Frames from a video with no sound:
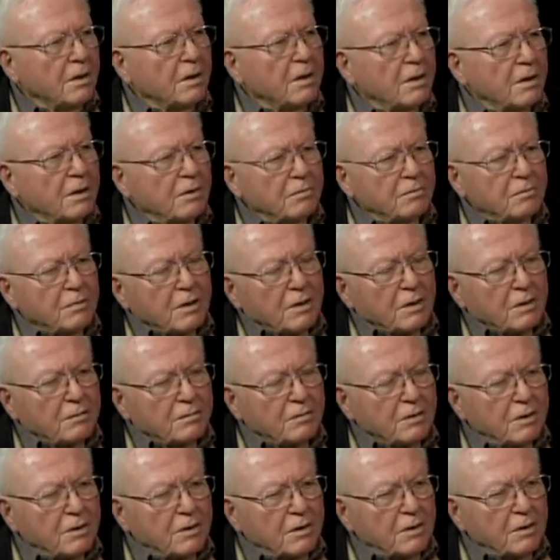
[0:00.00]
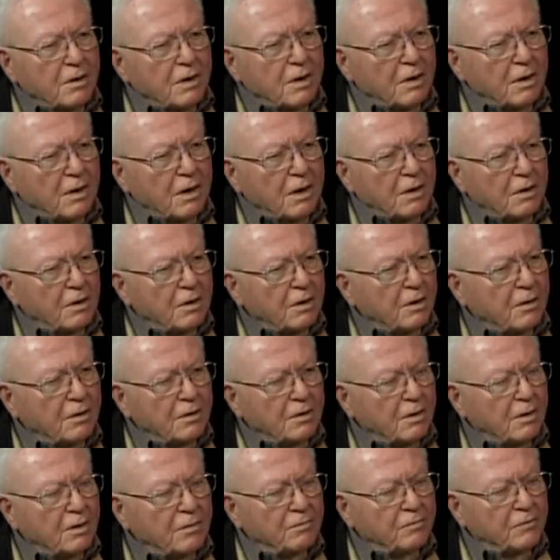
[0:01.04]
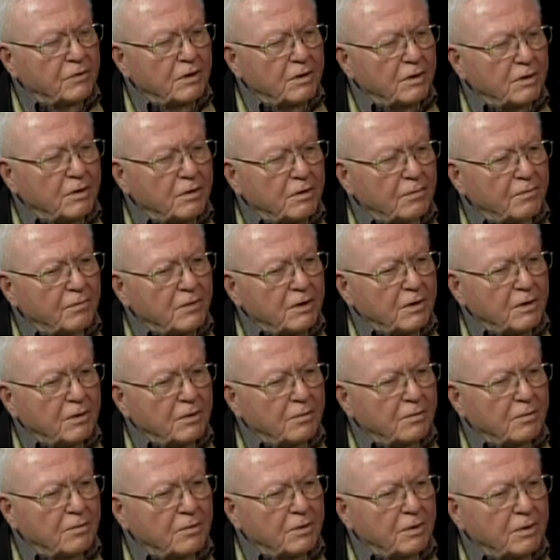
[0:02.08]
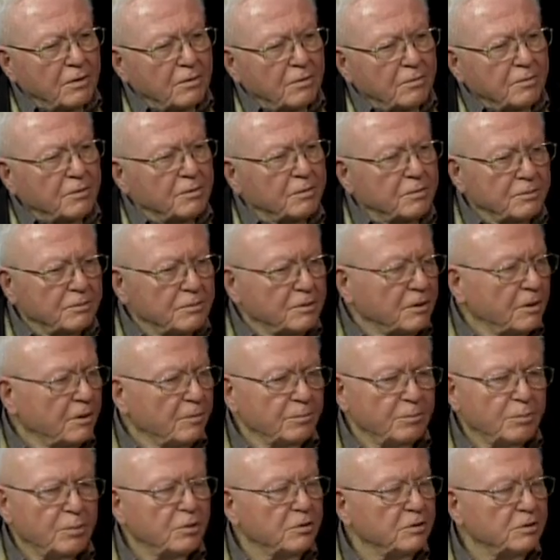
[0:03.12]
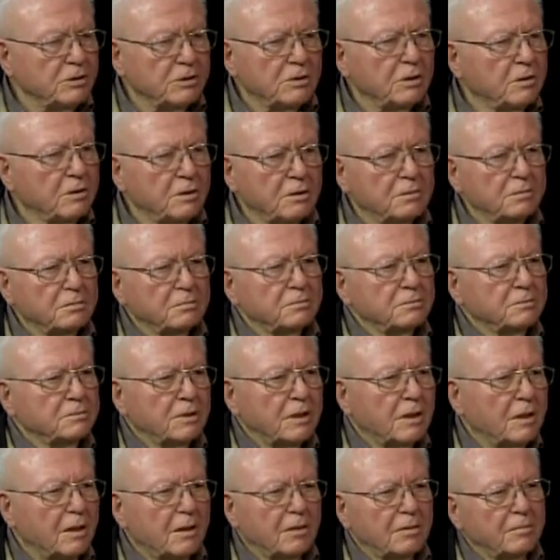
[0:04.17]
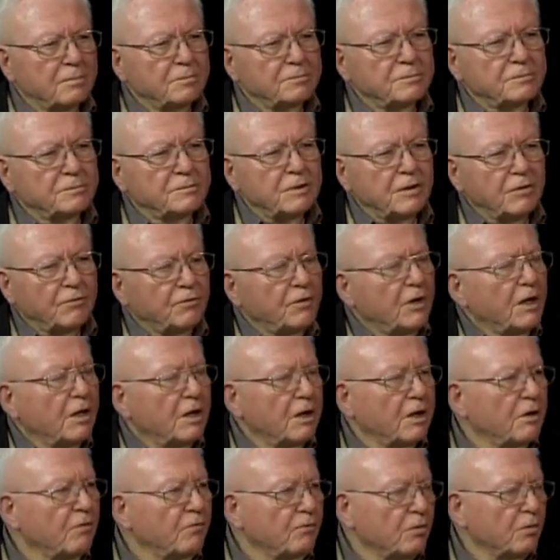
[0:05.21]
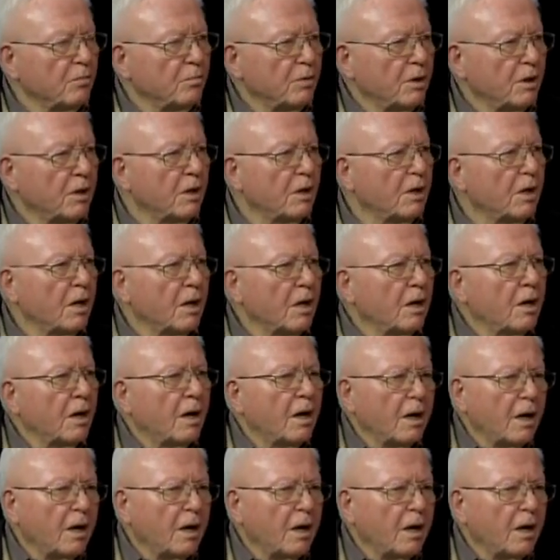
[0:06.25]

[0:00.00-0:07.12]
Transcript: It it it, it had a, uh, um, uh, a personal um, affinity for me, and yep.